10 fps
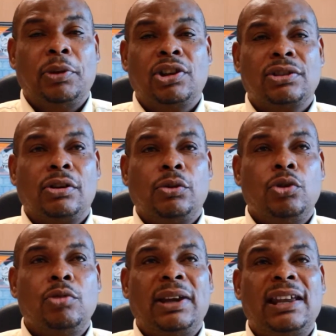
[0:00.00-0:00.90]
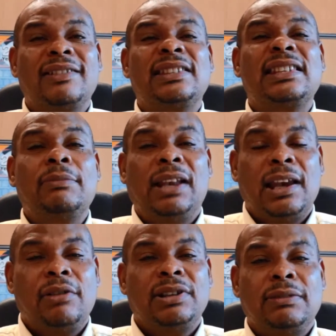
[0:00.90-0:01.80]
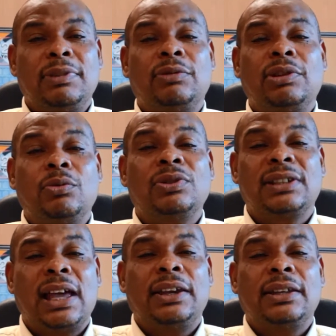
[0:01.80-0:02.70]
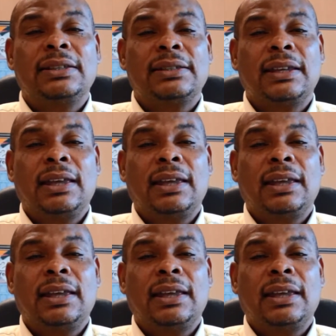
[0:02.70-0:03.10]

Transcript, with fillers: because although you might have similarity between those standards,